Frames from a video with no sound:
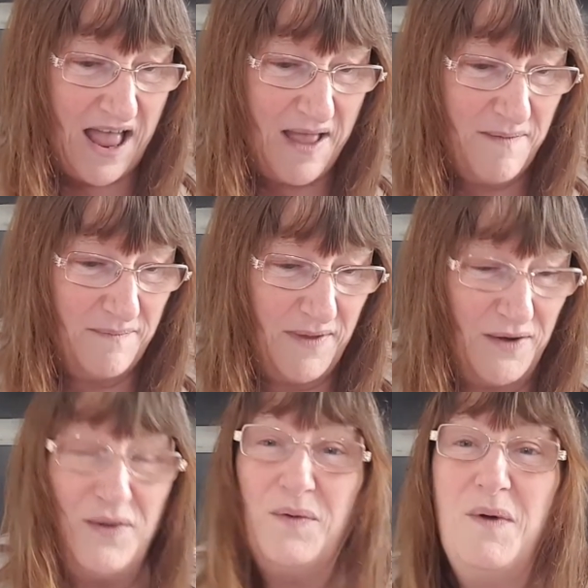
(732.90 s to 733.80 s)

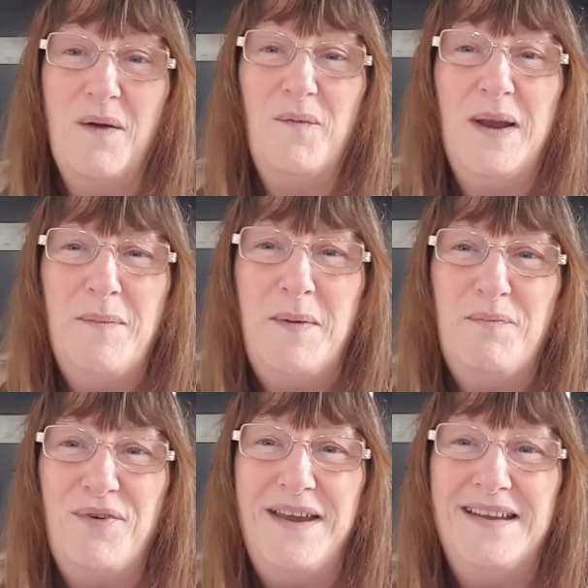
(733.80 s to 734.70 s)
Another one, will I be
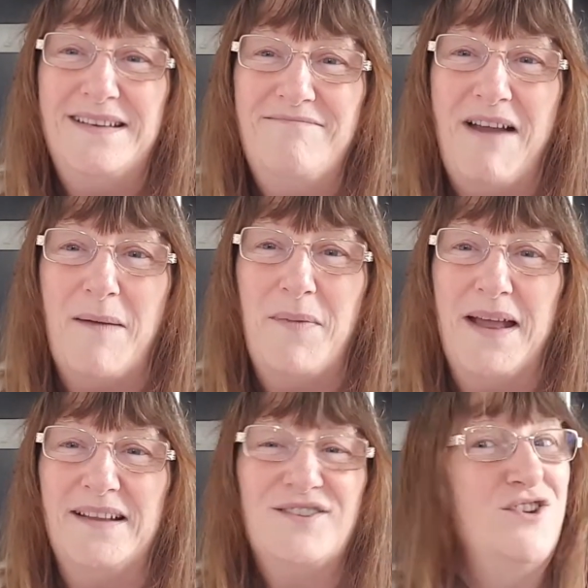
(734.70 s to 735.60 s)
breeding
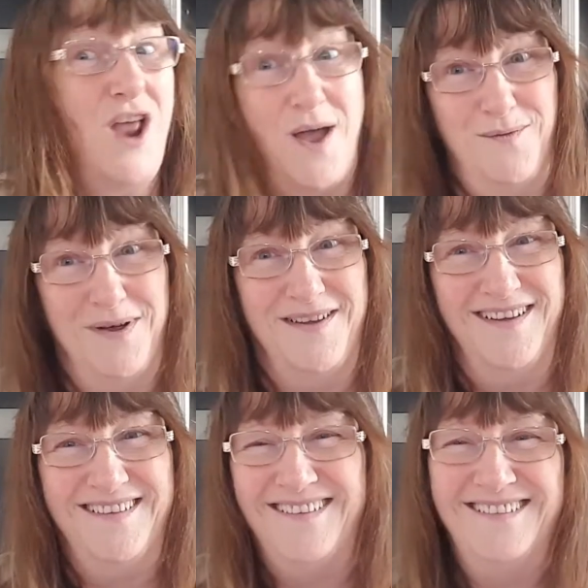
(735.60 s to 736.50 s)
rabbits? No.
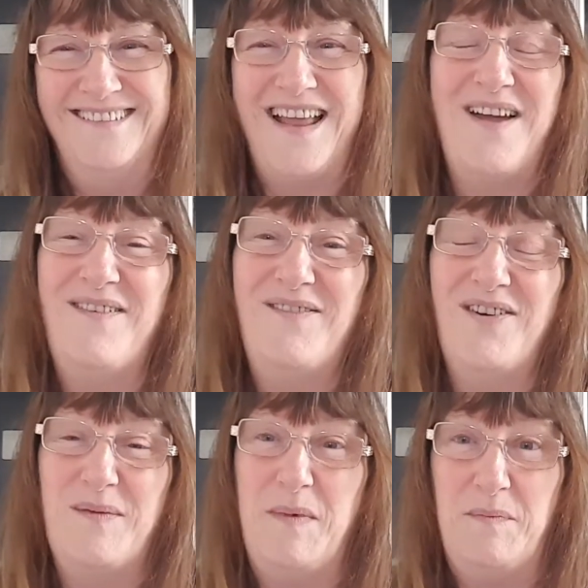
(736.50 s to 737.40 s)
No, I'm
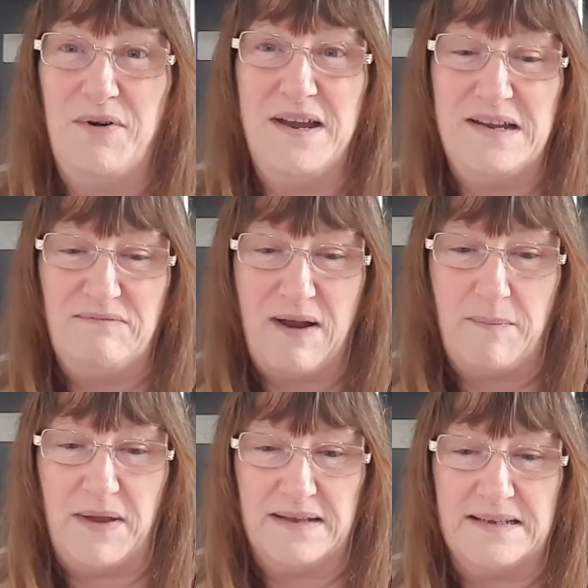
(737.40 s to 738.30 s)
not going to be breeding
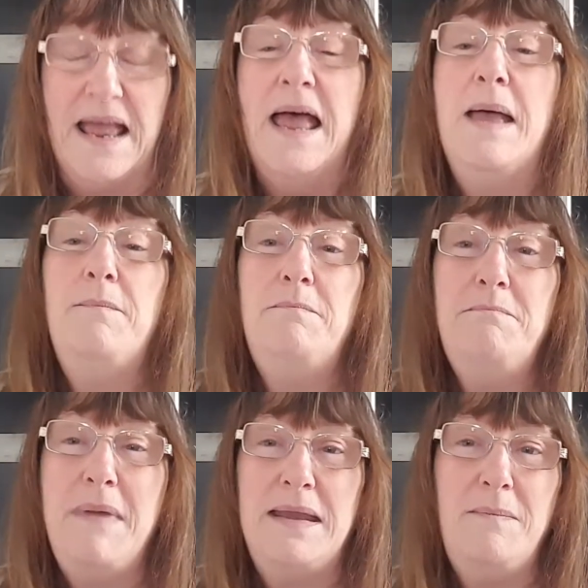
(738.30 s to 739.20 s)
rabbits.
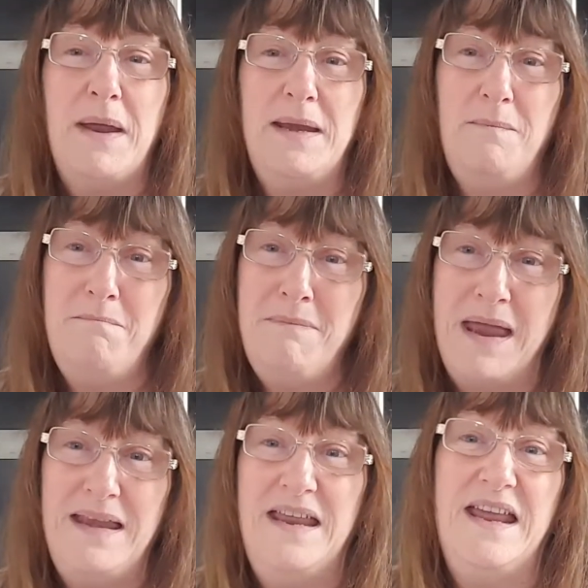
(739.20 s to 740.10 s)
Many, many,
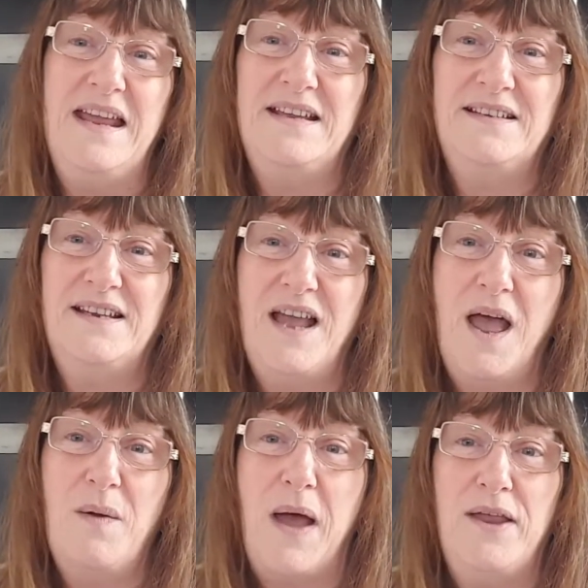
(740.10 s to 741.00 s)
many years
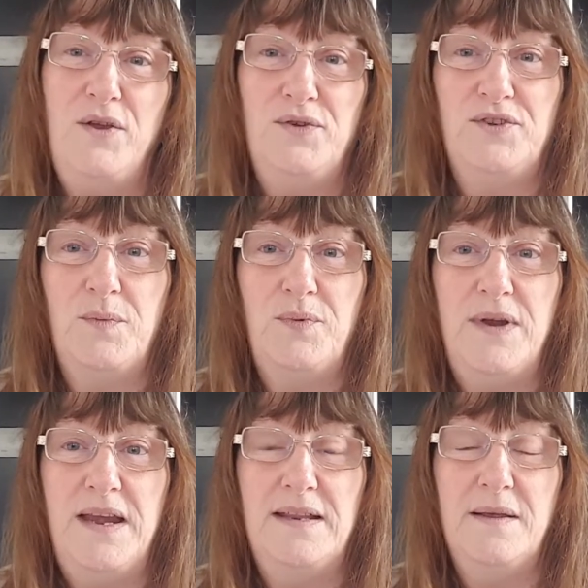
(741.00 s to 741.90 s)
ago, I used to
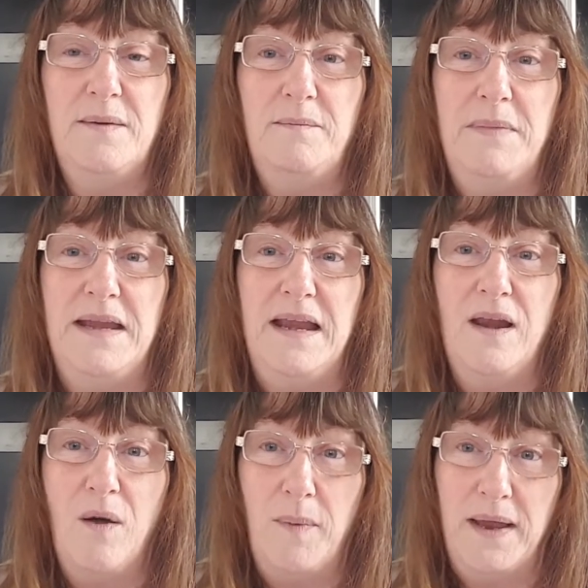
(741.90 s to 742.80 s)
breed the mini
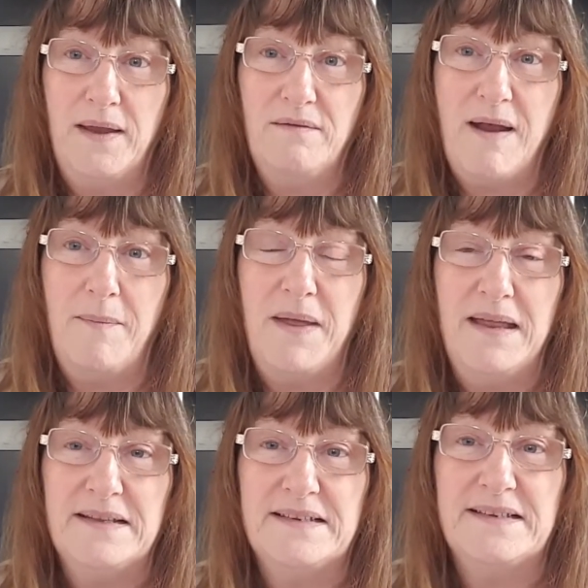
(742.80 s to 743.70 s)
lop-eared
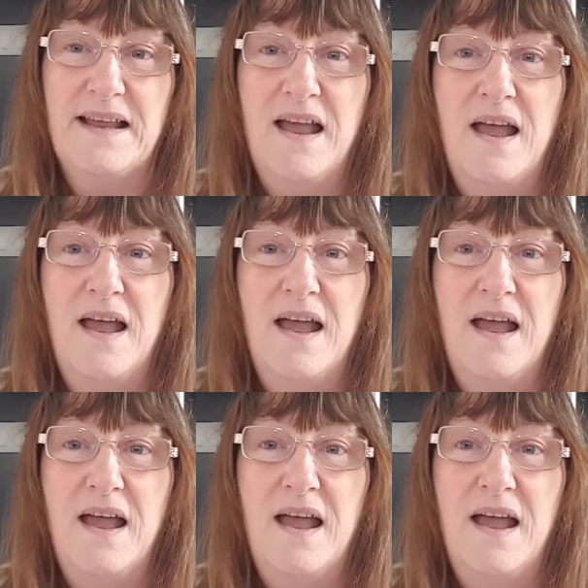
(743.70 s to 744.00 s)
rabbits.